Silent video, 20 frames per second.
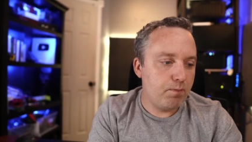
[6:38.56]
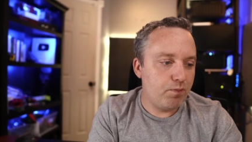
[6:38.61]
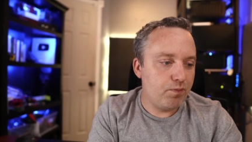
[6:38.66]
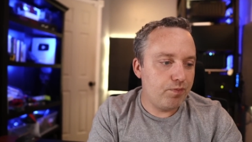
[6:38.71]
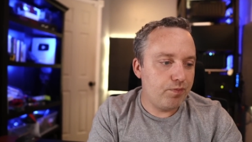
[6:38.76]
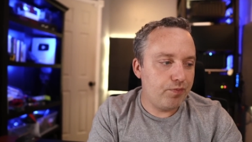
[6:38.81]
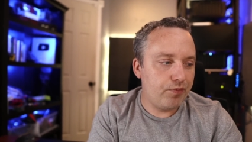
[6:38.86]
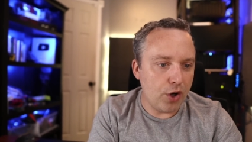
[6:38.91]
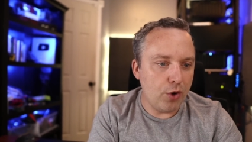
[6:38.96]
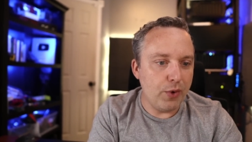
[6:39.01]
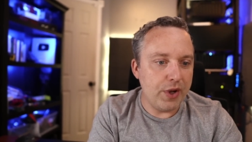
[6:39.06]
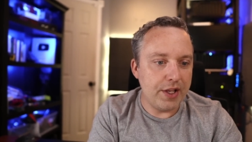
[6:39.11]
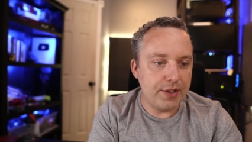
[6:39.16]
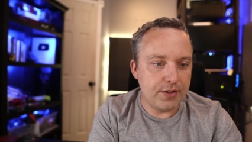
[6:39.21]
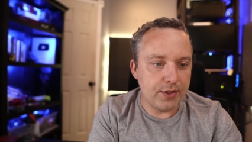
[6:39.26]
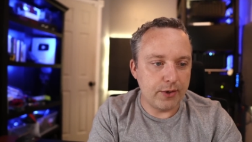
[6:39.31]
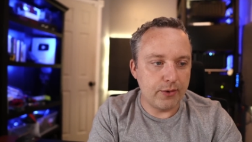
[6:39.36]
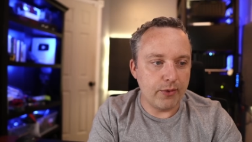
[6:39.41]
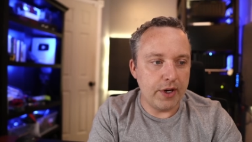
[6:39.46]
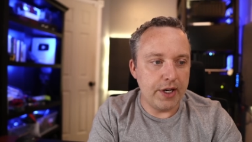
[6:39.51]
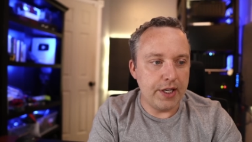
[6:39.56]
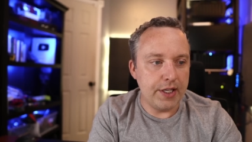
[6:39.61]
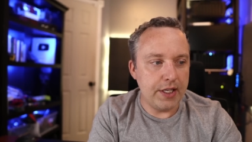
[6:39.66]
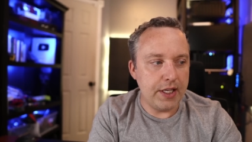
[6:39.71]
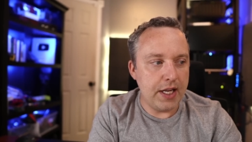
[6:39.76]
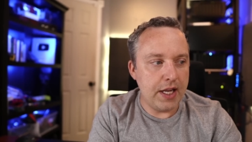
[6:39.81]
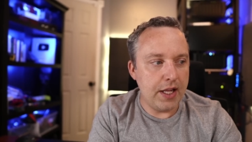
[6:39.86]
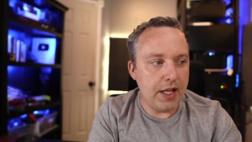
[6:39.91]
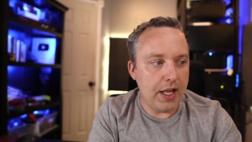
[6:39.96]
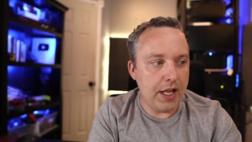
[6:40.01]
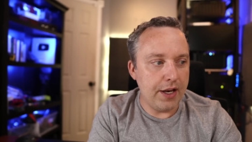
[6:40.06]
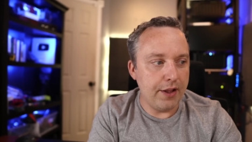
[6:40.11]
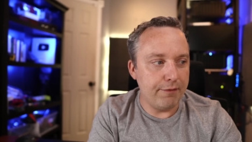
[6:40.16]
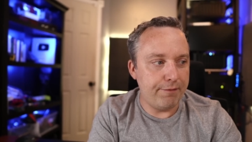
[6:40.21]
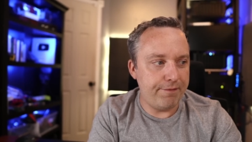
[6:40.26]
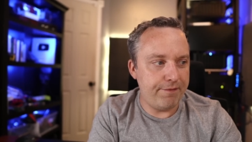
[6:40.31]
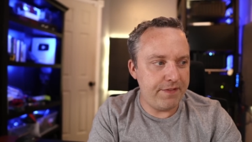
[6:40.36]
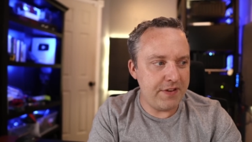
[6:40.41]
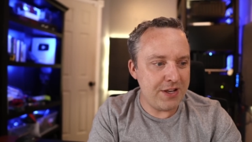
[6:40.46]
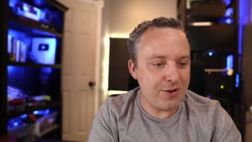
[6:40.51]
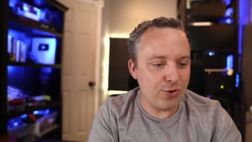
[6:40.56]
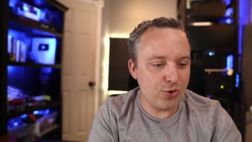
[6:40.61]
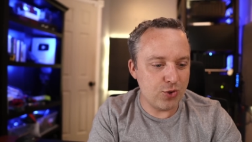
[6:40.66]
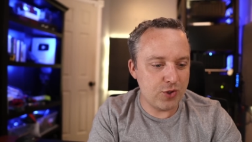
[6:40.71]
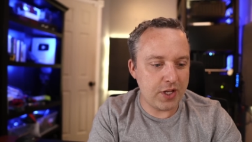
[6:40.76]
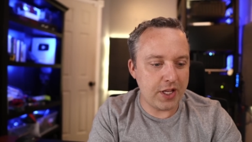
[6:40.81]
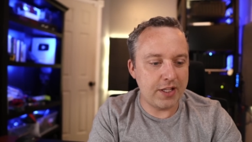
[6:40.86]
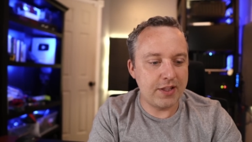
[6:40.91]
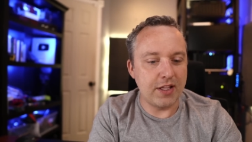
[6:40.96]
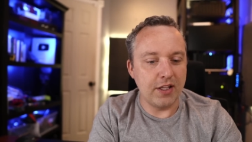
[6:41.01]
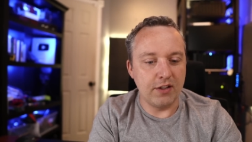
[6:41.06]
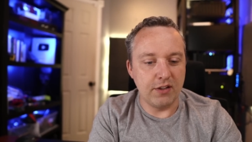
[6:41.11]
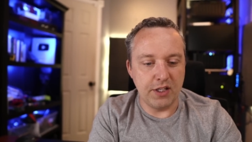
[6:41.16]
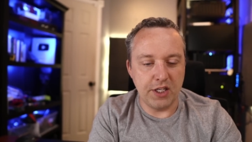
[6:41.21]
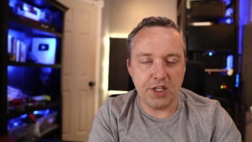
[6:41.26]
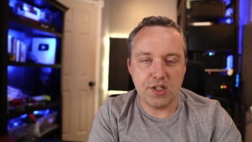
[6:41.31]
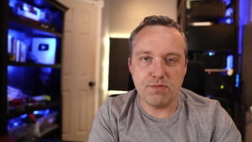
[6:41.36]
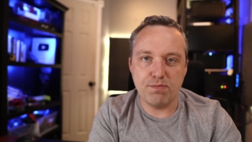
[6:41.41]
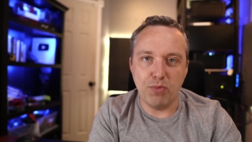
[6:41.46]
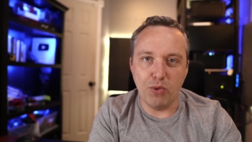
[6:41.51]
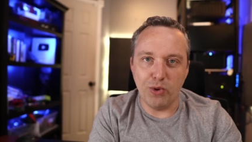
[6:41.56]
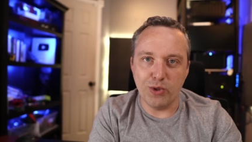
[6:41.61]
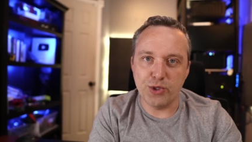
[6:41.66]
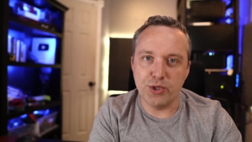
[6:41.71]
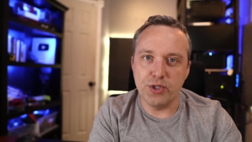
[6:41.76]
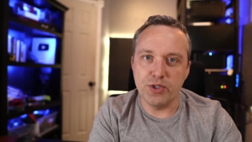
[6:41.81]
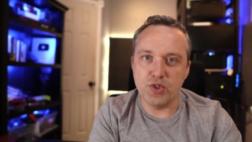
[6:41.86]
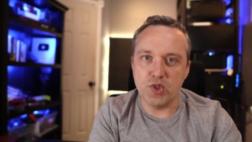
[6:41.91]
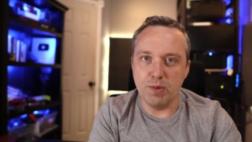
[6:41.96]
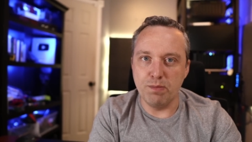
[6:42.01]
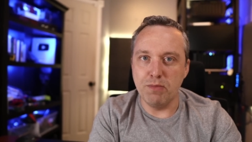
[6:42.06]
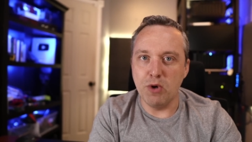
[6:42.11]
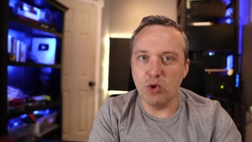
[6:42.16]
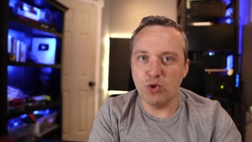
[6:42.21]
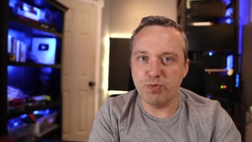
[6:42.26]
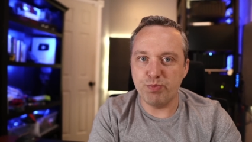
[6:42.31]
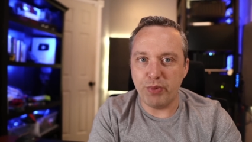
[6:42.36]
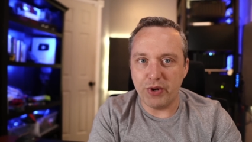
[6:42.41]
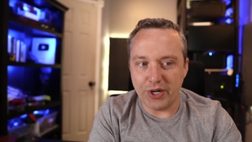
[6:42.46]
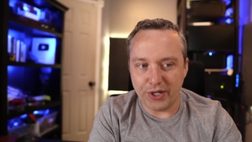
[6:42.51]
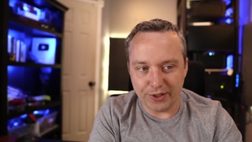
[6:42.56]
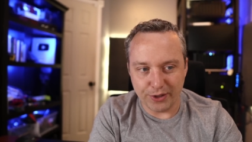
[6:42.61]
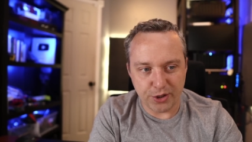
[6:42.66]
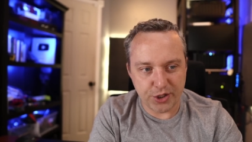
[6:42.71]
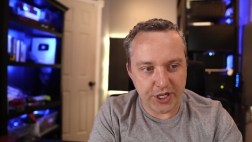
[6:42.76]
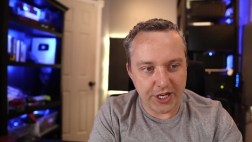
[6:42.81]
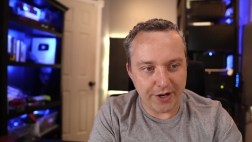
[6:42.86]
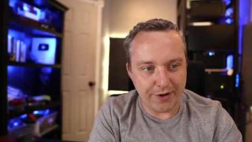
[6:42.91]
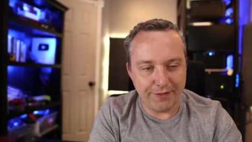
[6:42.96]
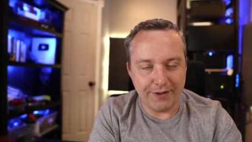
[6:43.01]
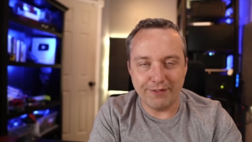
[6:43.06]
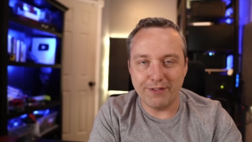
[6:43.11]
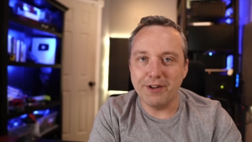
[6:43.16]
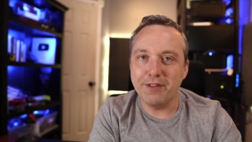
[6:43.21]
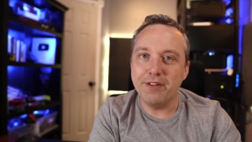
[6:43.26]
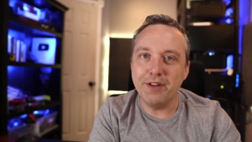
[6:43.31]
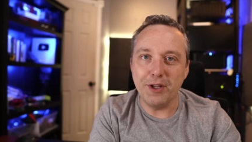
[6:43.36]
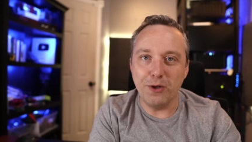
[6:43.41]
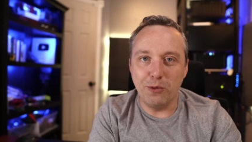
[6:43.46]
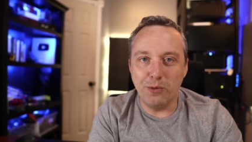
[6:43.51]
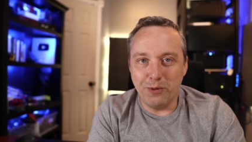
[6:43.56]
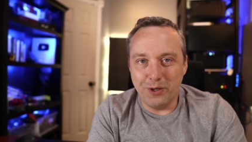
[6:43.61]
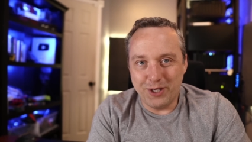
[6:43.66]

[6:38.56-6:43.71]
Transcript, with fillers: so integrated, and it feels like the Linux portion is the most polished out of everything in